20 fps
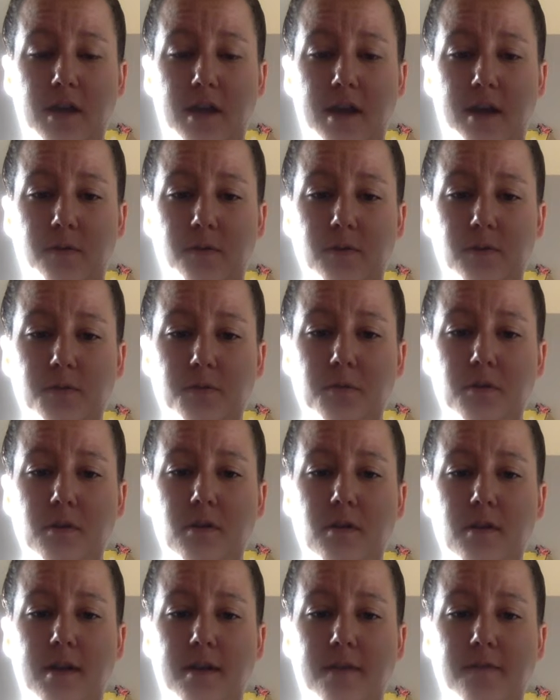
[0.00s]
hours were
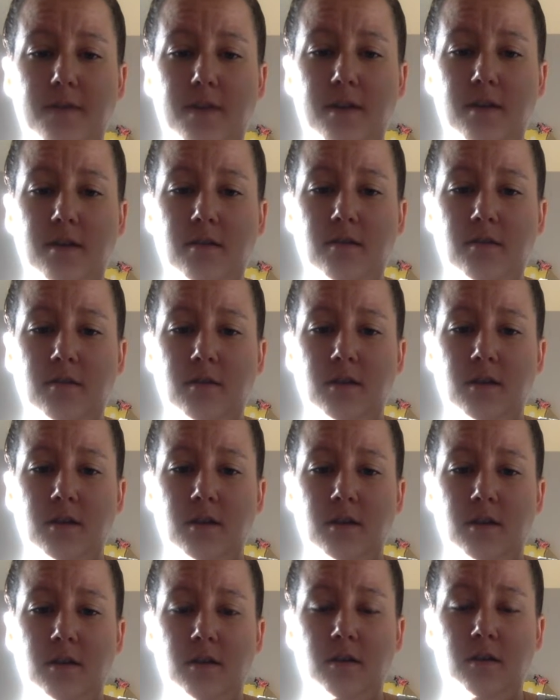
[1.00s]
11,
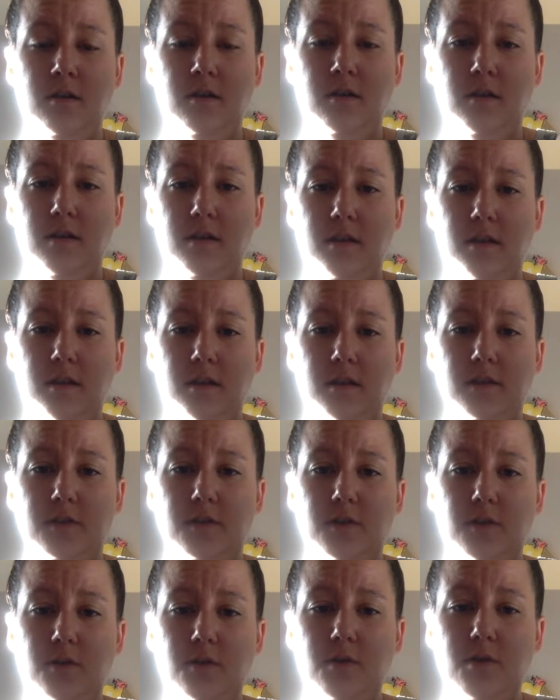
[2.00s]
and then
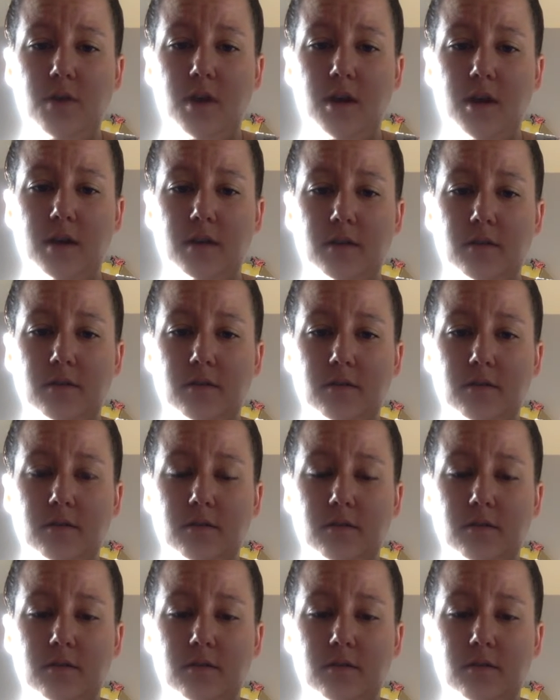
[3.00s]
2 dots,